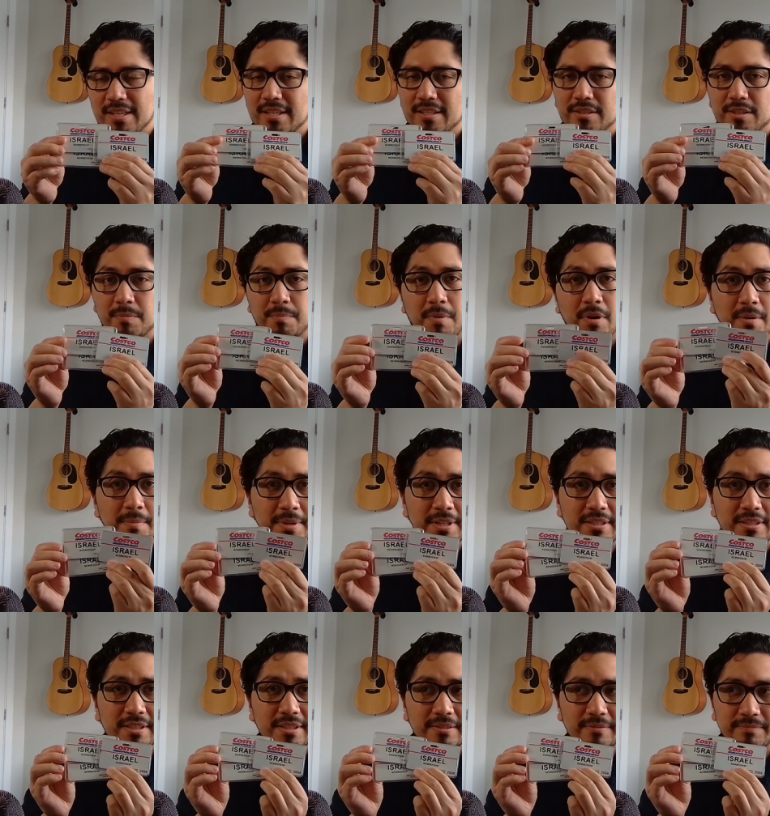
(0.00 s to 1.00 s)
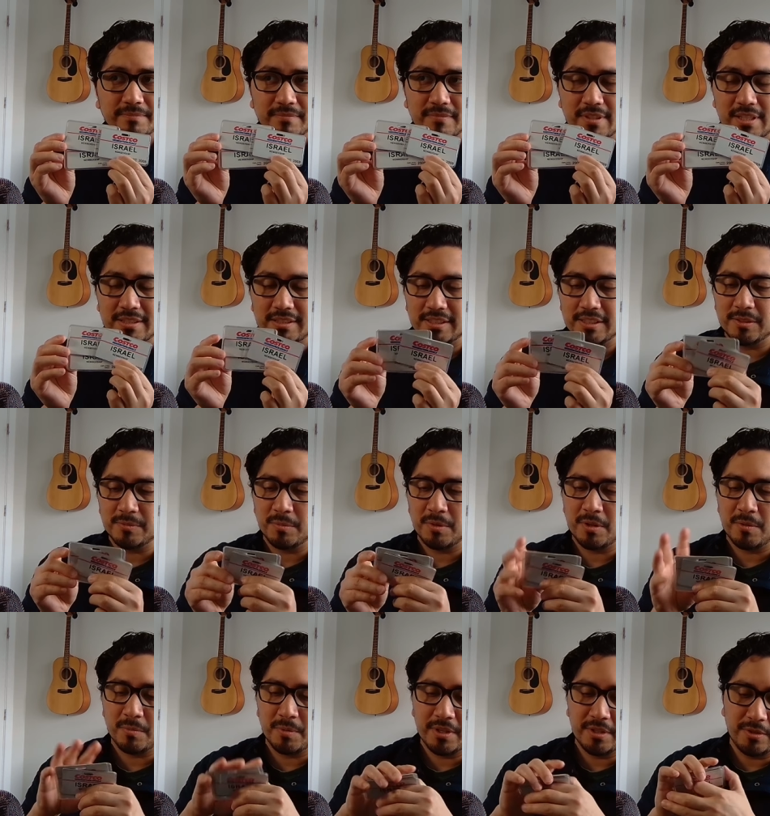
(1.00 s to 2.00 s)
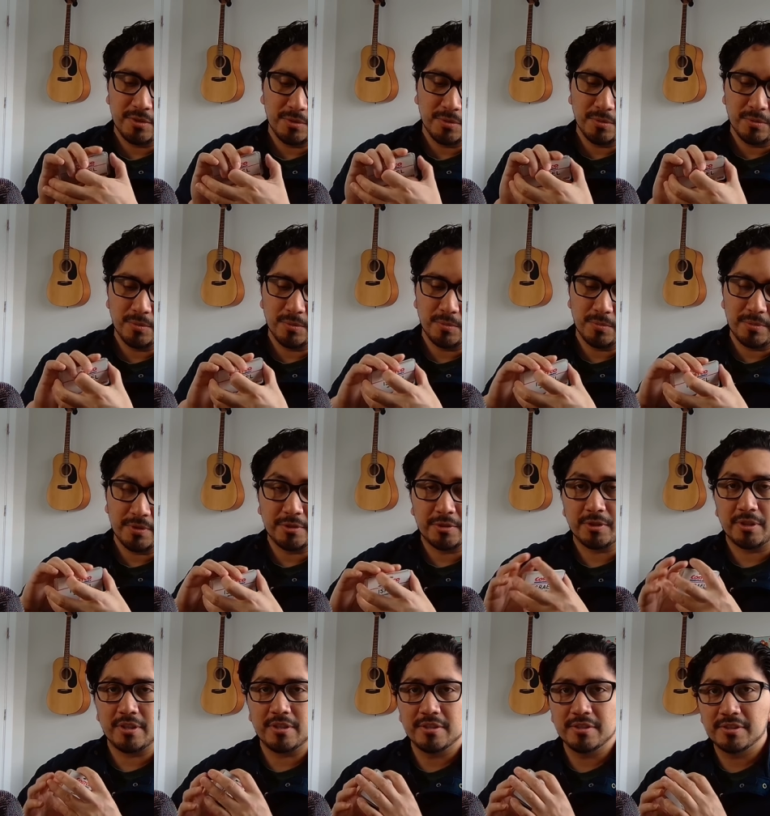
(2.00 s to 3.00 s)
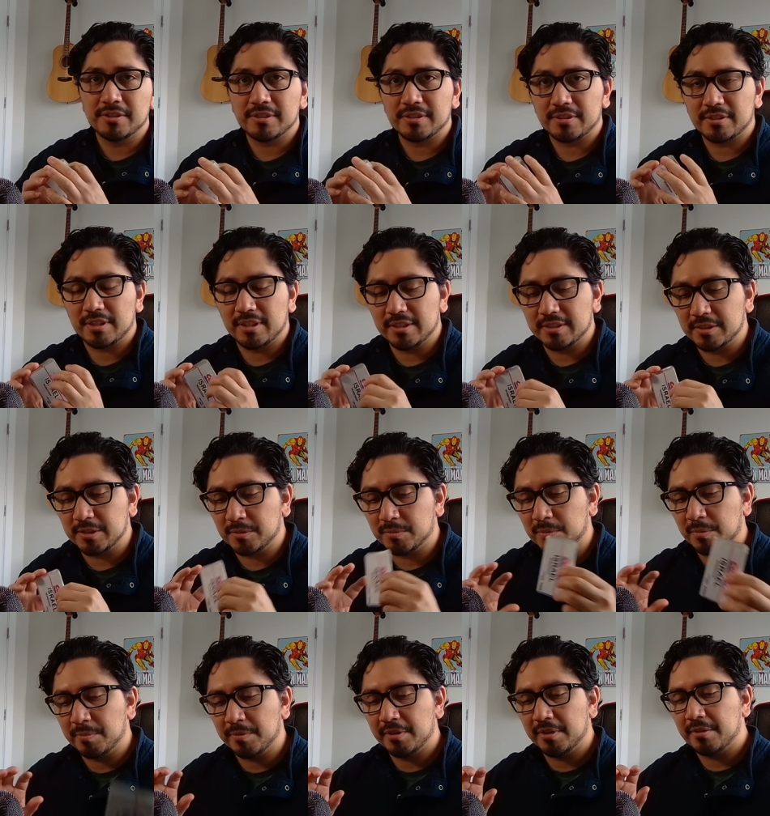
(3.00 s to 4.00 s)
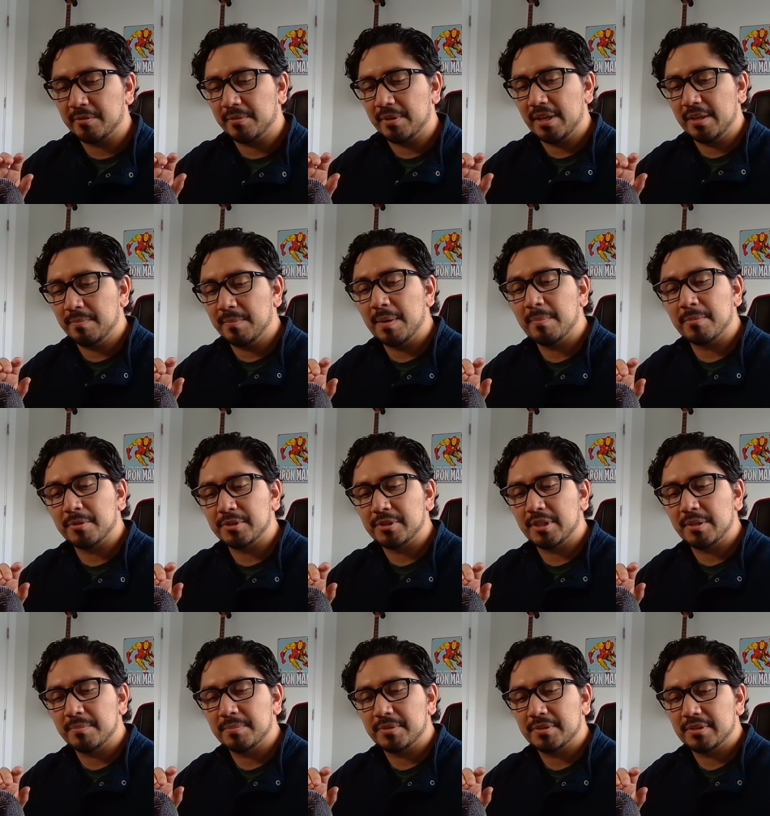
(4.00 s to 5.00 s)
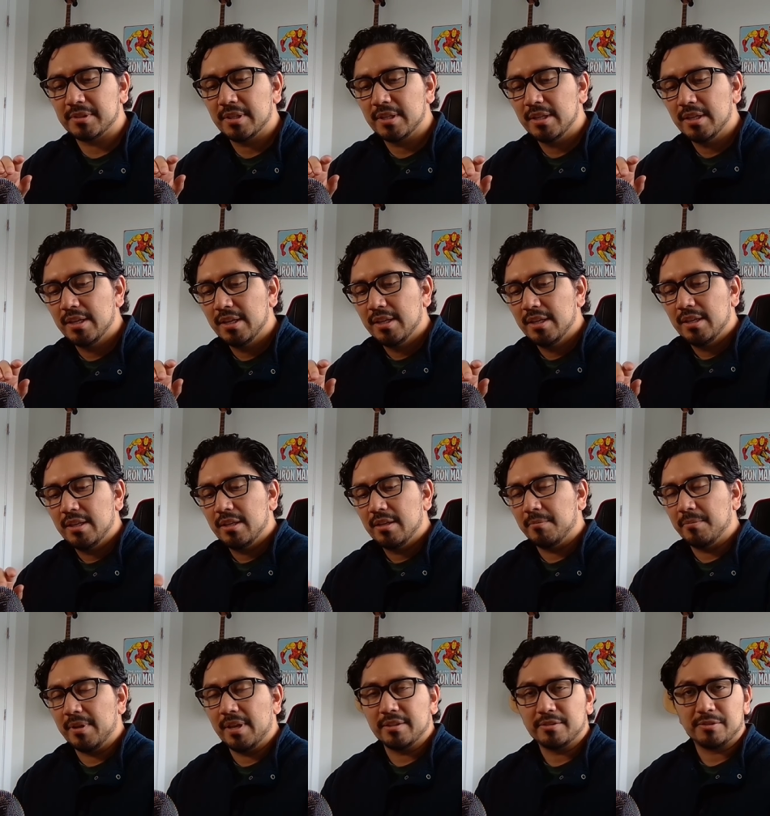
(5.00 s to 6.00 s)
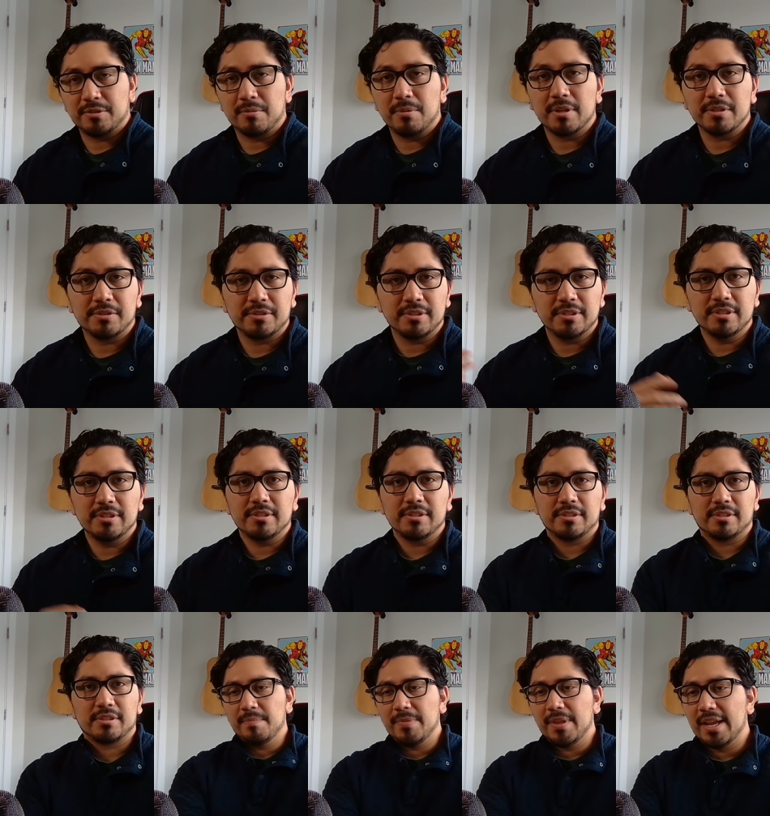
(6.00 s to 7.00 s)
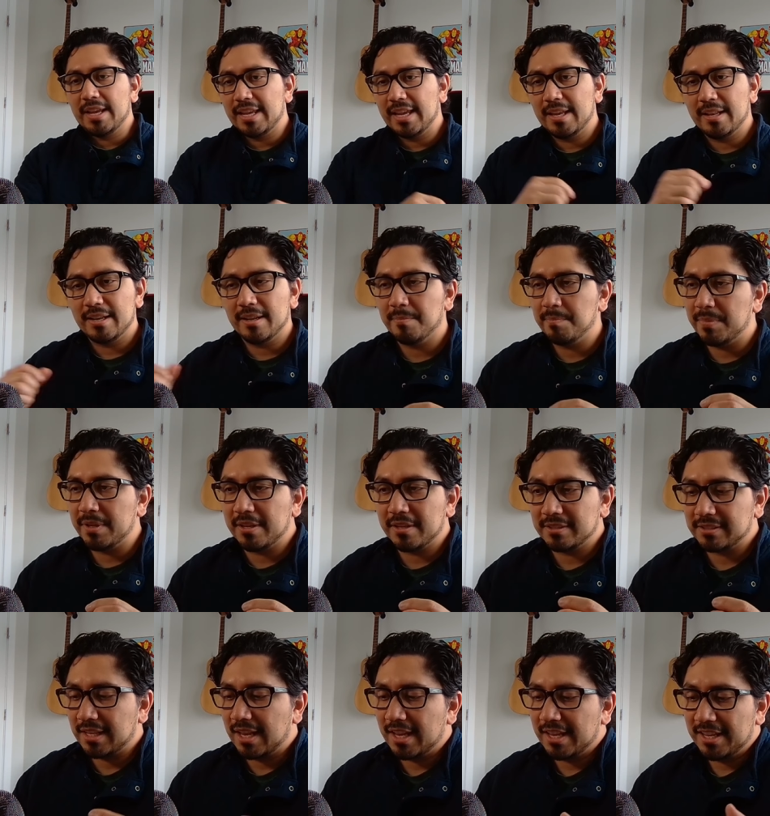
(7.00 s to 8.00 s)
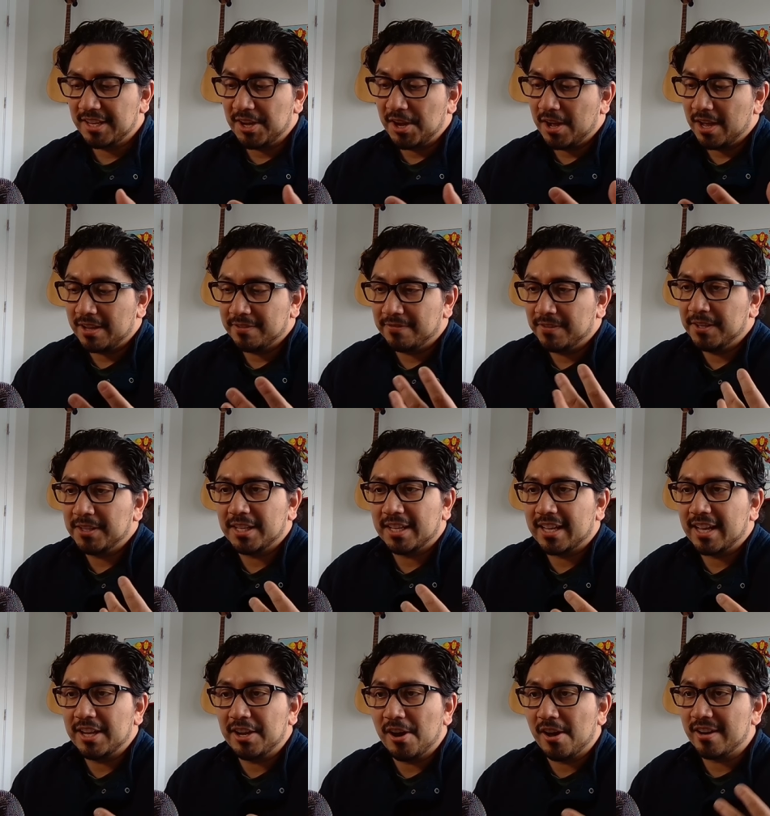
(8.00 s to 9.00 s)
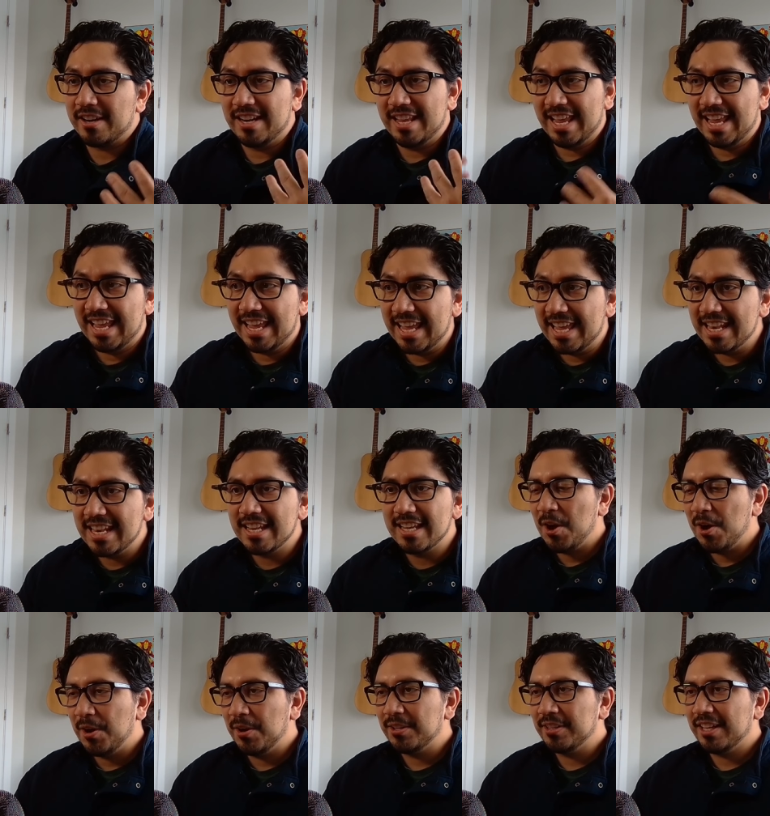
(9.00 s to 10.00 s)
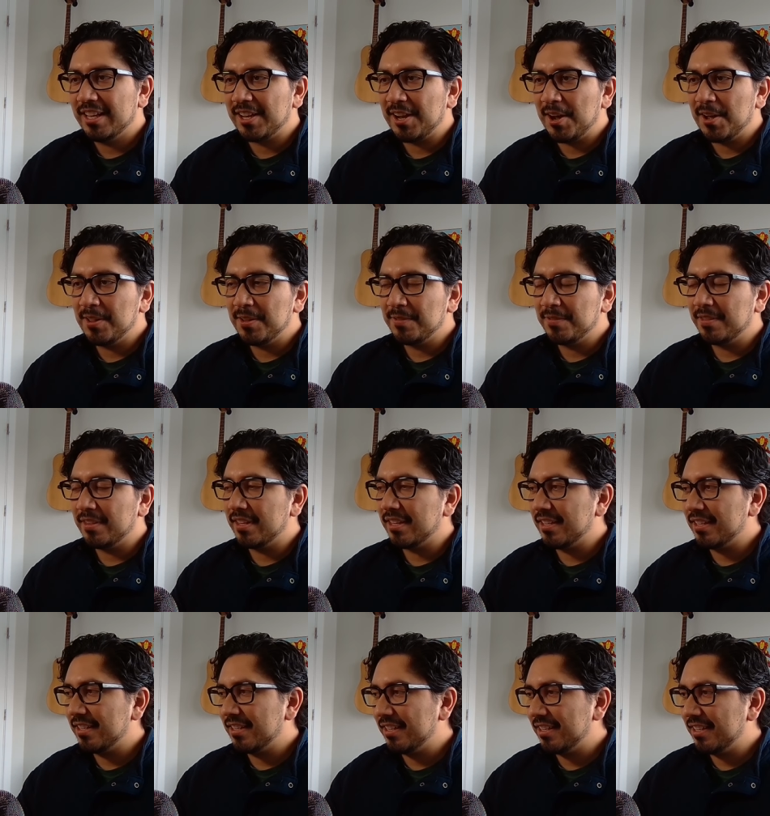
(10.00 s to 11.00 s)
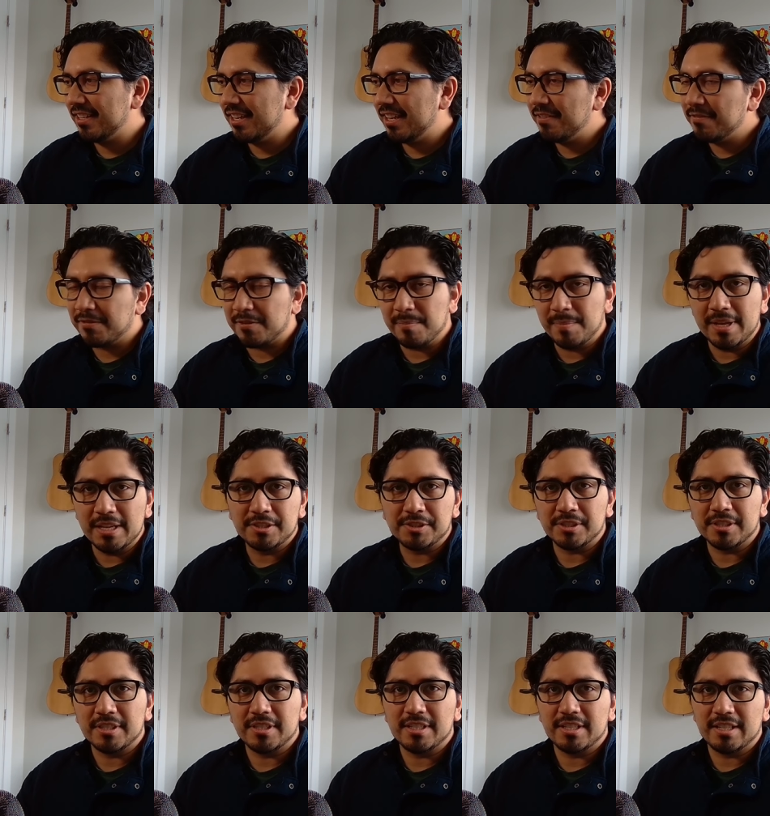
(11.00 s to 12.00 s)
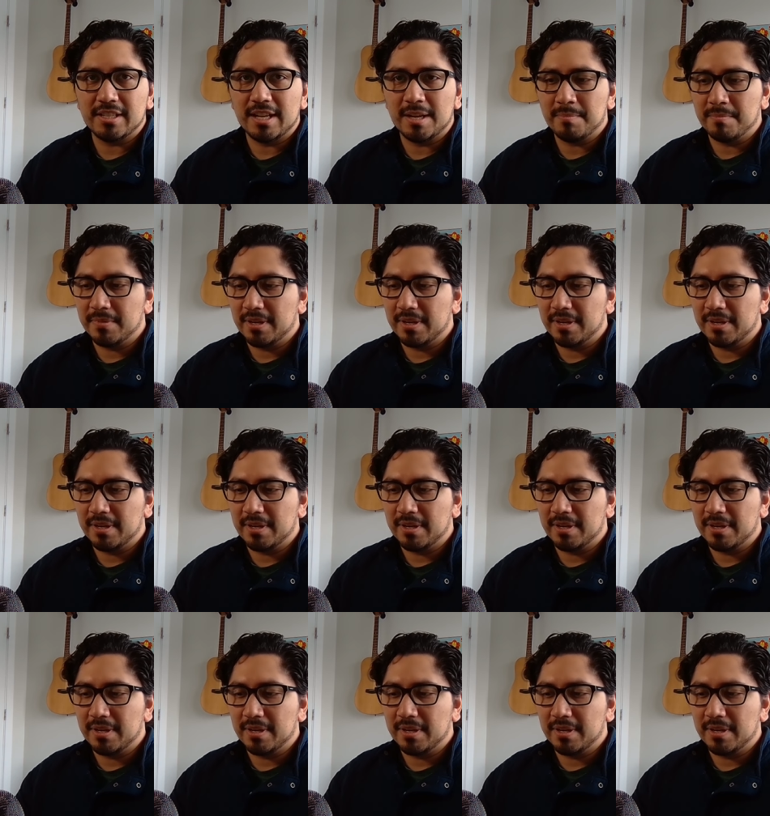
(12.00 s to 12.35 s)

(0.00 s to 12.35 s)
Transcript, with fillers: department. This is where we do returns. This is where we create memberships. We answer questions again because I got, I felt like I got an in on like all of the information, and I'm